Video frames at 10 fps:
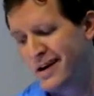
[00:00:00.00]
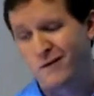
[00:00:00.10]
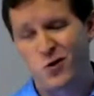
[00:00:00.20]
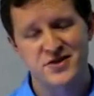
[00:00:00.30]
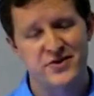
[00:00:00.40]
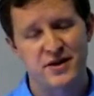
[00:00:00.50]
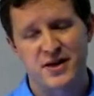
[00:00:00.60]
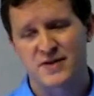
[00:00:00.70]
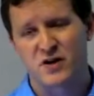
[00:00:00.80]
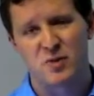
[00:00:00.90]
Unfortunately,
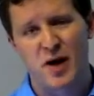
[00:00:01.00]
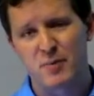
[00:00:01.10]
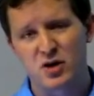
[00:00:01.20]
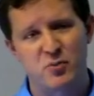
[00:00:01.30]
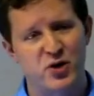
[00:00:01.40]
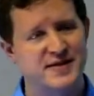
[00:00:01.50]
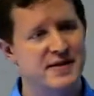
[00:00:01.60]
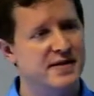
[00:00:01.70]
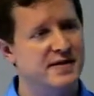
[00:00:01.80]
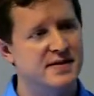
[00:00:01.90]
lots of other popular
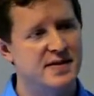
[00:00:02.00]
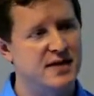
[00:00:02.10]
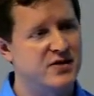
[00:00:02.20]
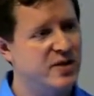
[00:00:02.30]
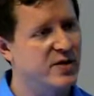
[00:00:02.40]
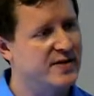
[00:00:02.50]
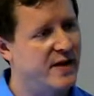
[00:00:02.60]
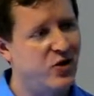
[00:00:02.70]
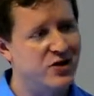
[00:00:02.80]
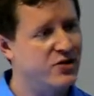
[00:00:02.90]
places that distribute
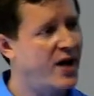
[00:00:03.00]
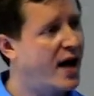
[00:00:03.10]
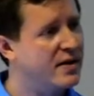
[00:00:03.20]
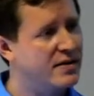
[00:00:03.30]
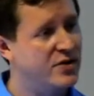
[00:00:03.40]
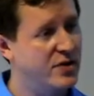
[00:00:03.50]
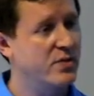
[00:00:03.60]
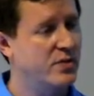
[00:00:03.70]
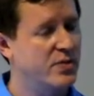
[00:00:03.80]
software do not, do,